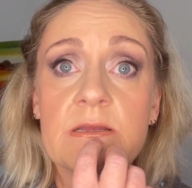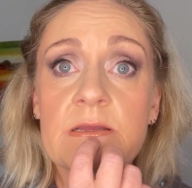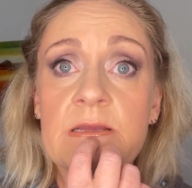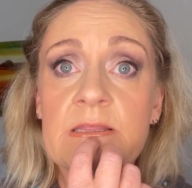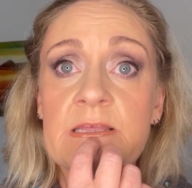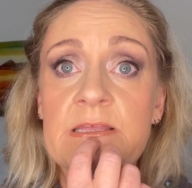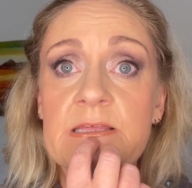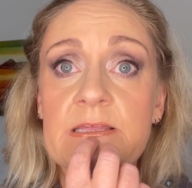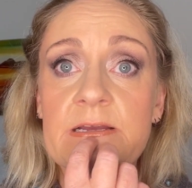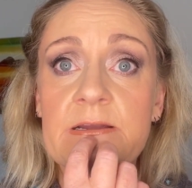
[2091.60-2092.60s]
And this
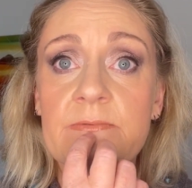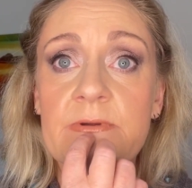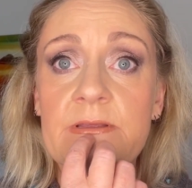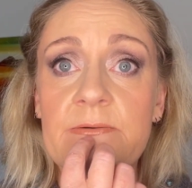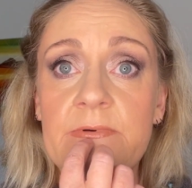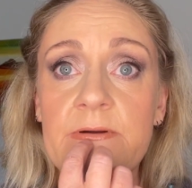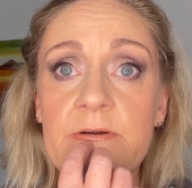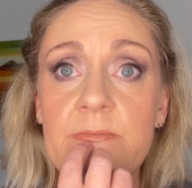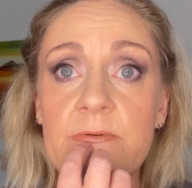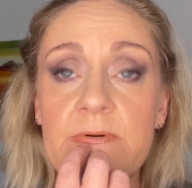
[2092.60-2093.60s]
is like a really
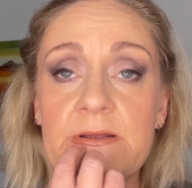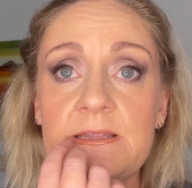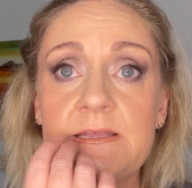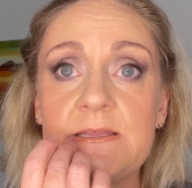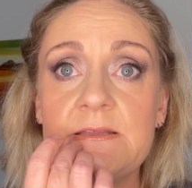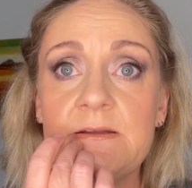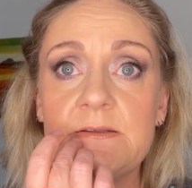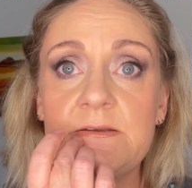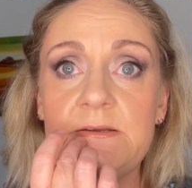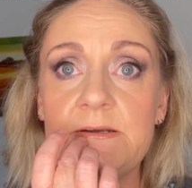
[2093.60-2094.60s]
wearable one. This is not
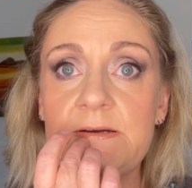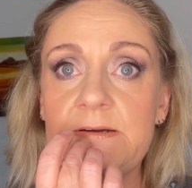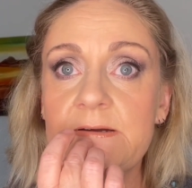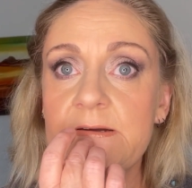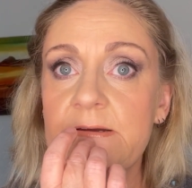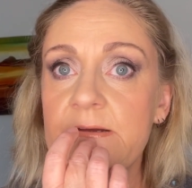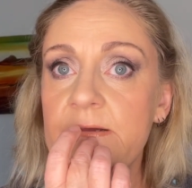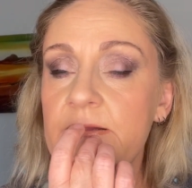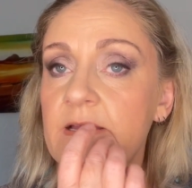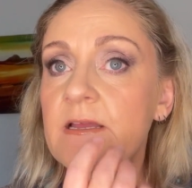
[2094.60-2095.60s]
too dark.
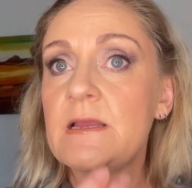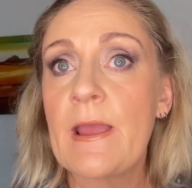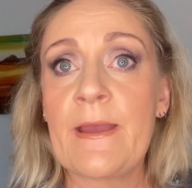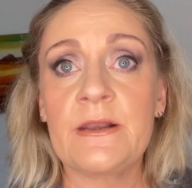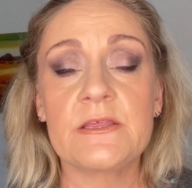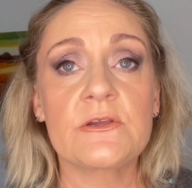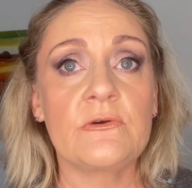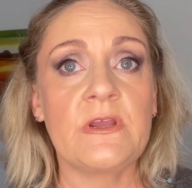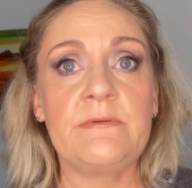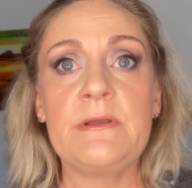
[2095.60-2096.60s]
And it's
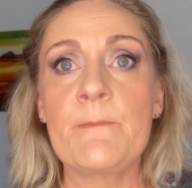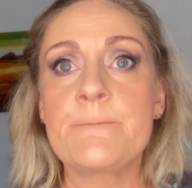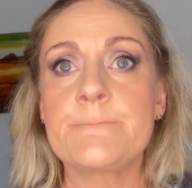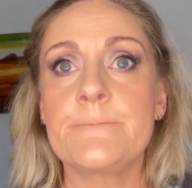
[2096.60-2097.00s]
creamy.